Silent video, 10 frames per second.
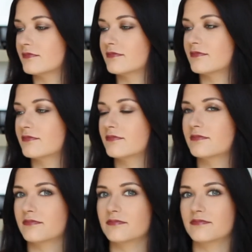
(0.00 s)

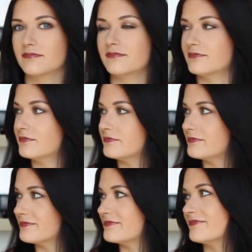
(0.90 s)

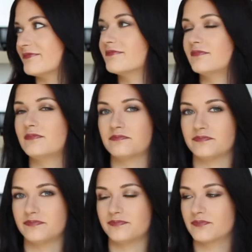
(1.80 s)

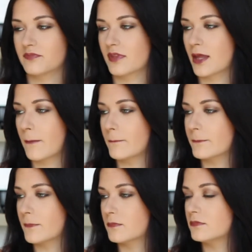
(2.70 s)

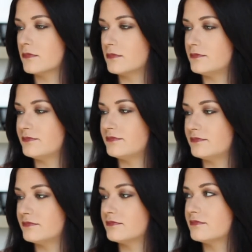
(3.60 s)

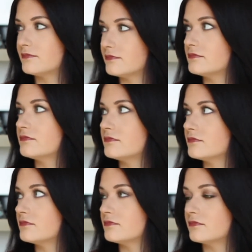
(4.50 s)

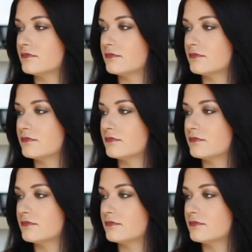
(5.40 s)
The person shown says nothing.